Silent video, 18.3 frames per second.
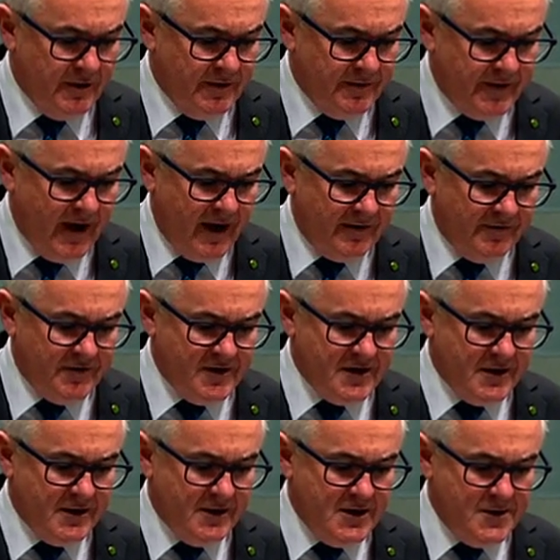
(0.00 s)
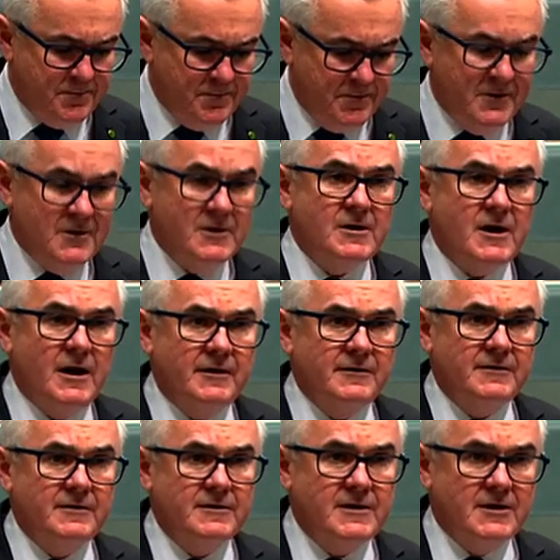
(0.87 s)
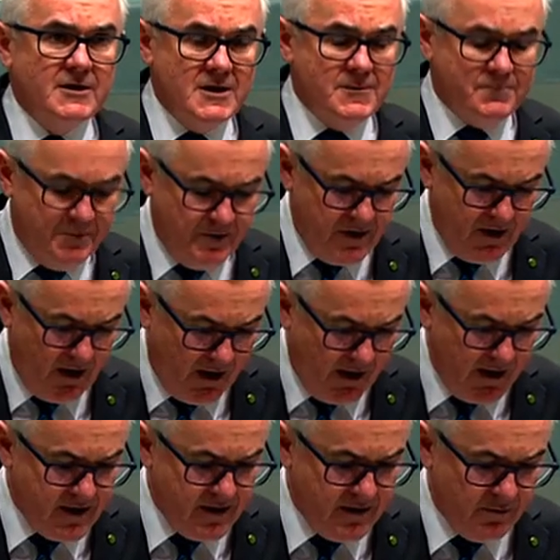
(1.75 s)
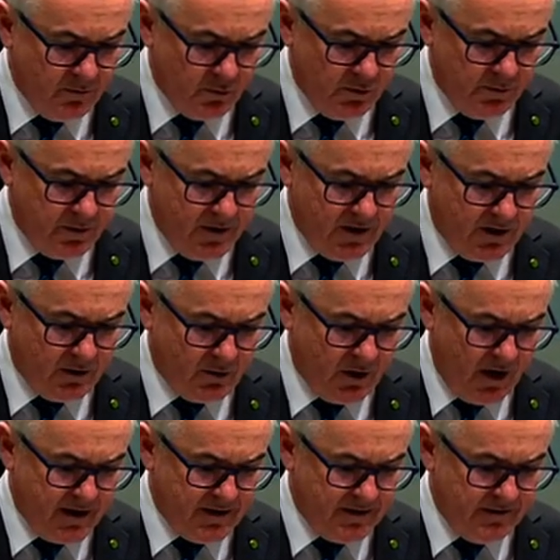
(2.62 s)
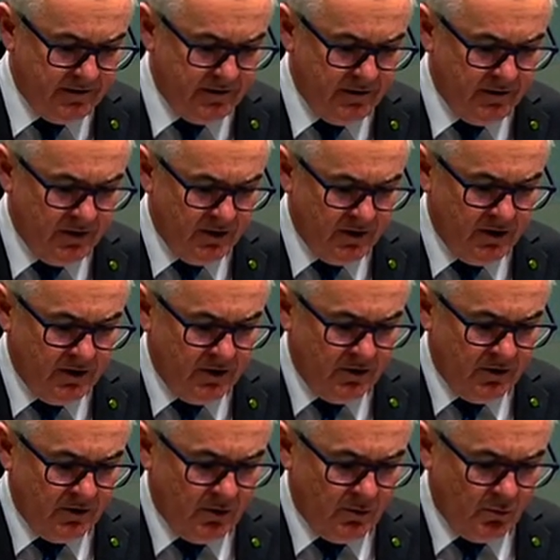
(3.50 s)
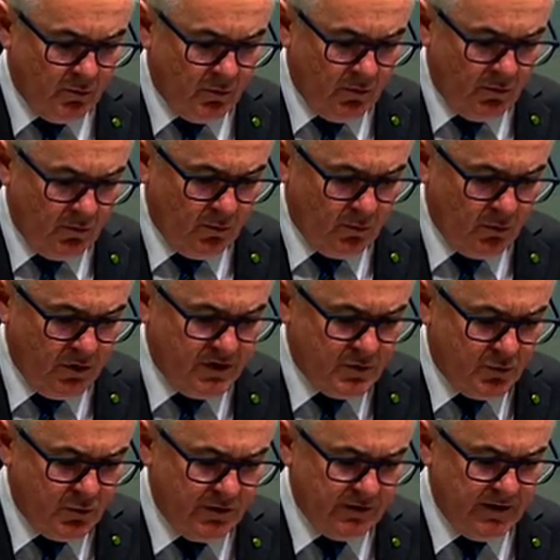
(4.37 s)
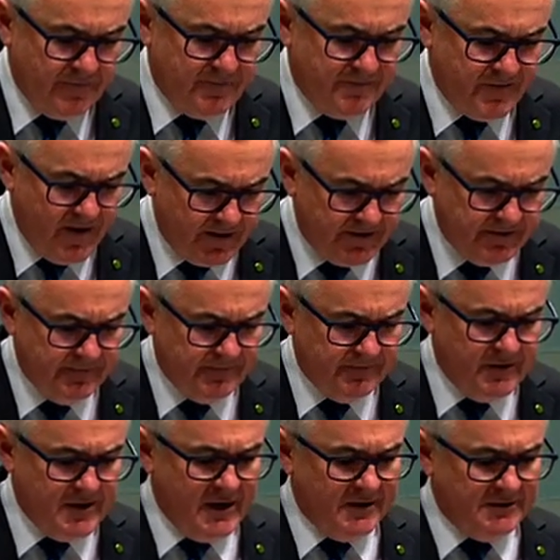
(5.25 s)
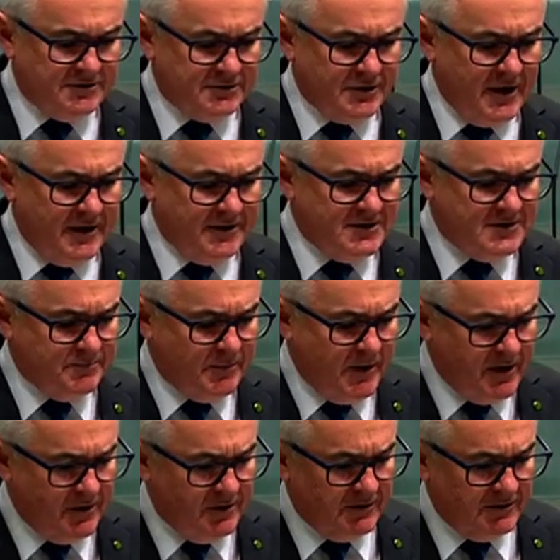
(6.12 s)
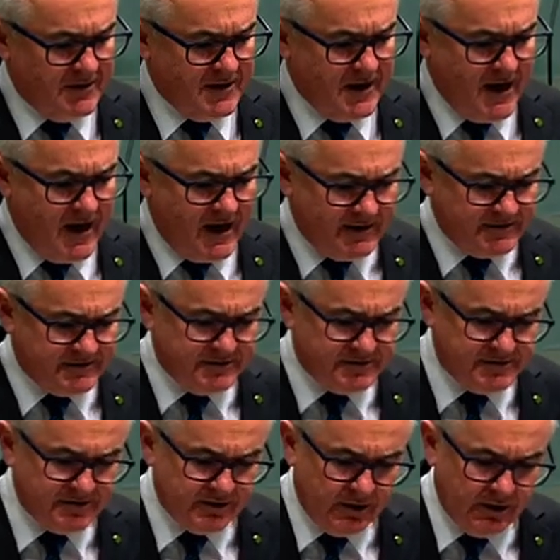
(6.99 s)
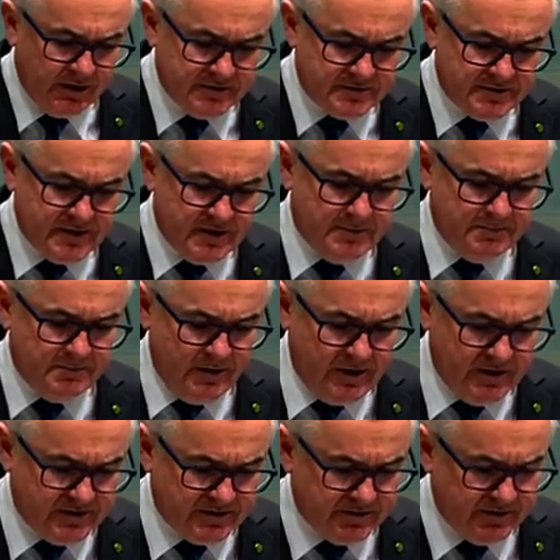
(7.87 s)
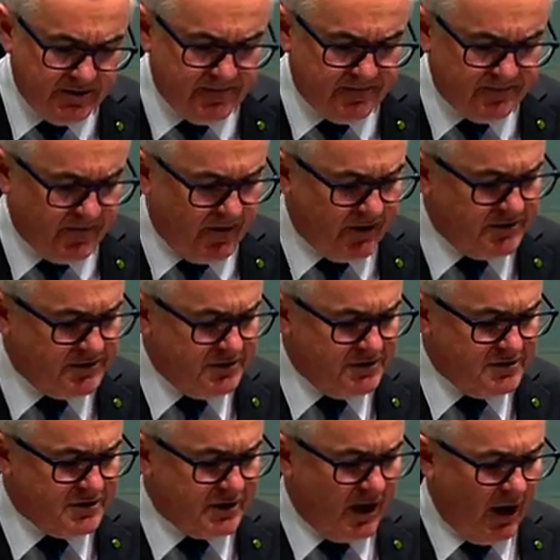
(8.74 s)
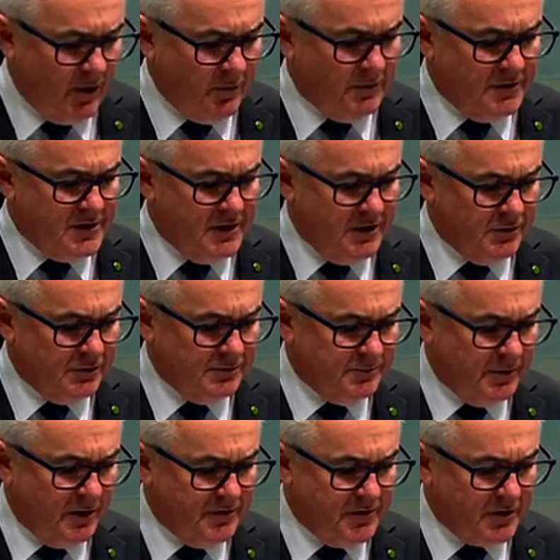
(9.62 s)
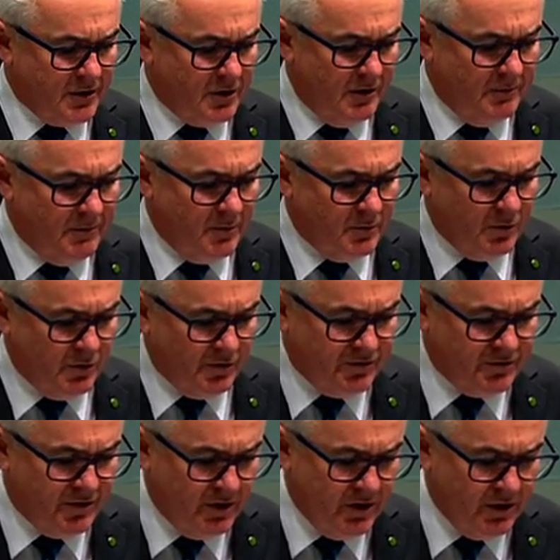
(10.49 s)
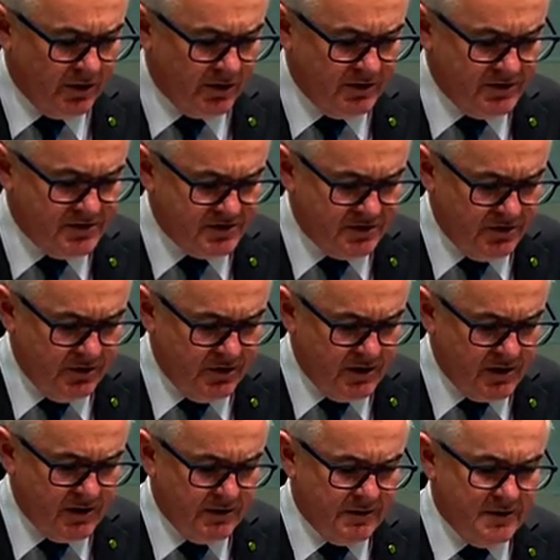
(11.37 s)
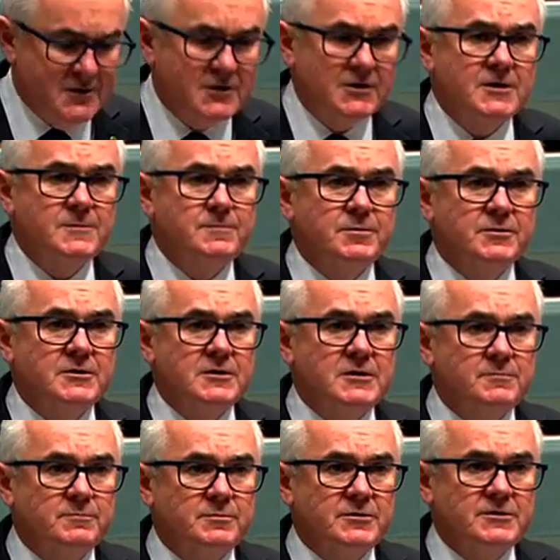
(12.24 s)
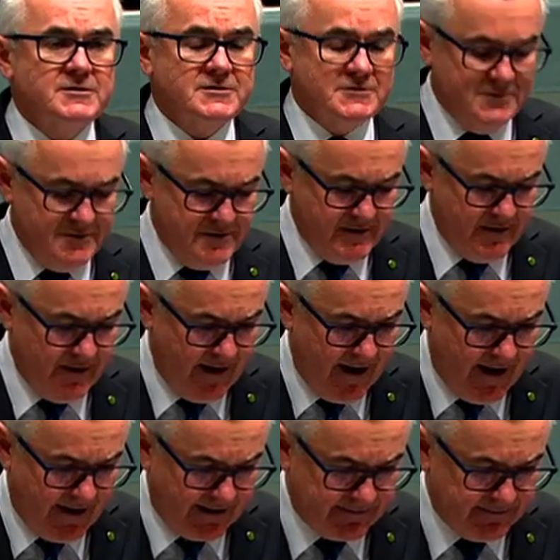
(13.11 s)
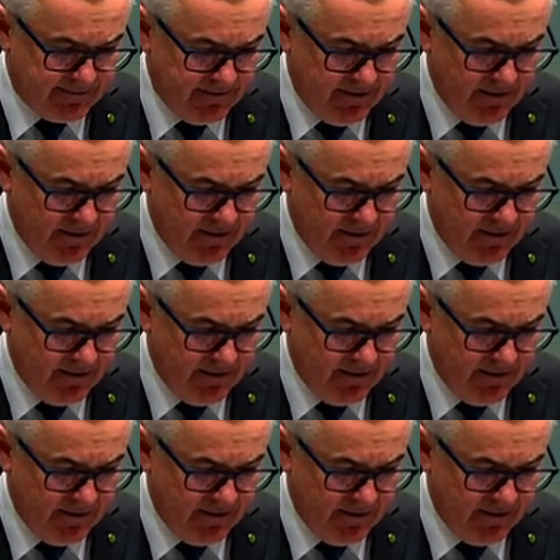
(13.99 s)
that the EPA would be created, which will effectively and transparently exercise the administrative functions currently held by the Commonwealth concerning the EPBC Act,